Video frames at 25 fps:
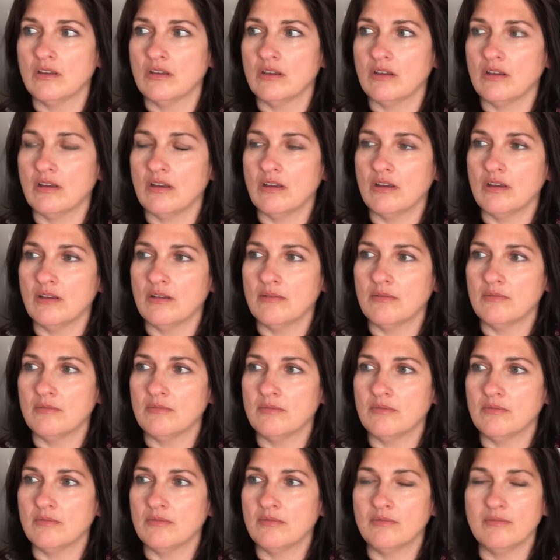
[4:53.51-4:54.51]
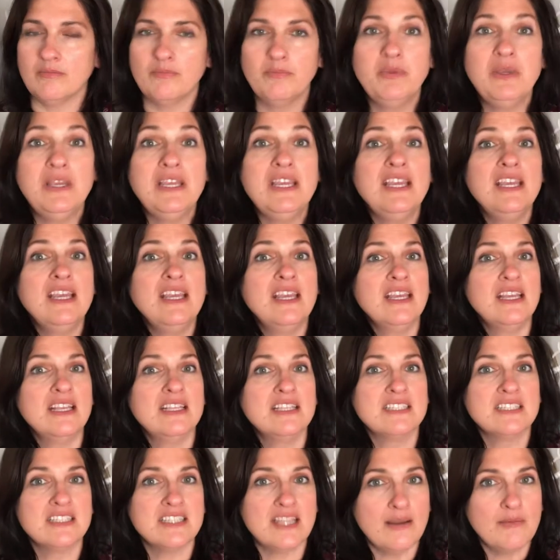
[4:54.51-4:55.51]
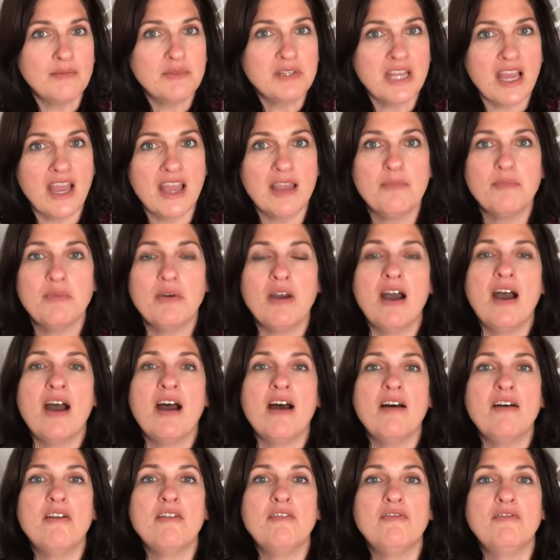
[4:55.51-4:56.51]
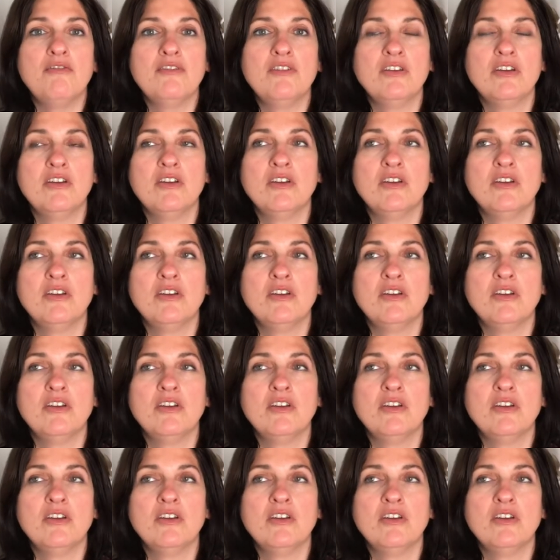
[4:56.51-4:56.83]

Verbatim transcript: um, being in some type of